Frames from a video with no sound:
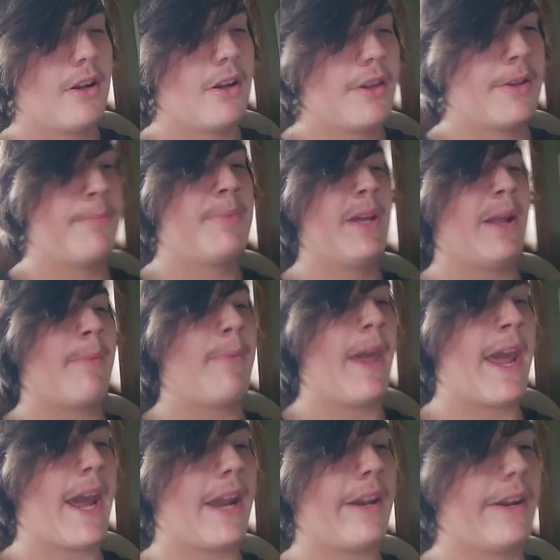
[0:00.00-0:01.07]
the big
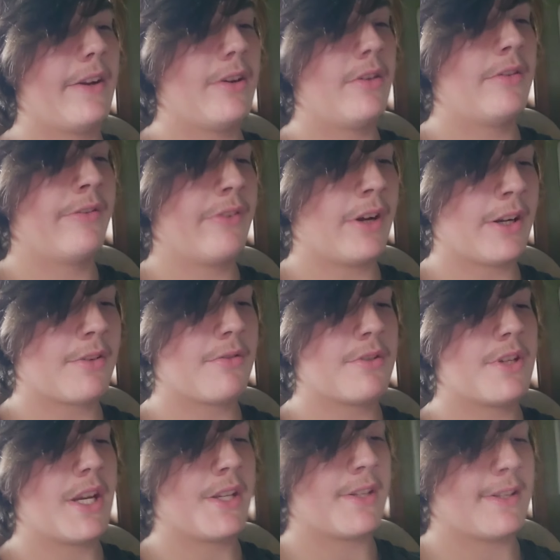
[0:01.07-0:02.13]
bad who fucked with
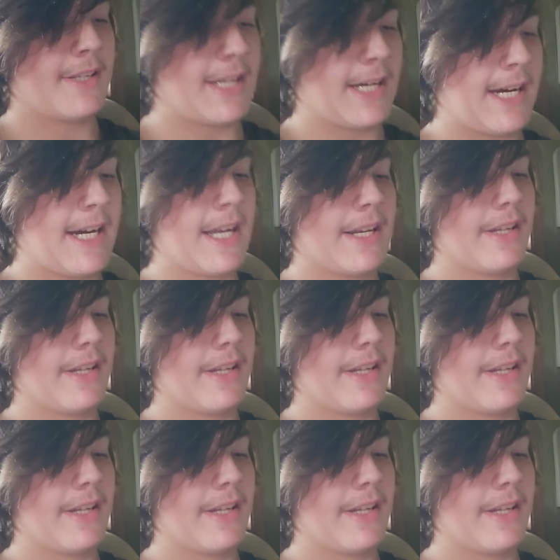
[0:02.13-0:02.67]
Jason Todd.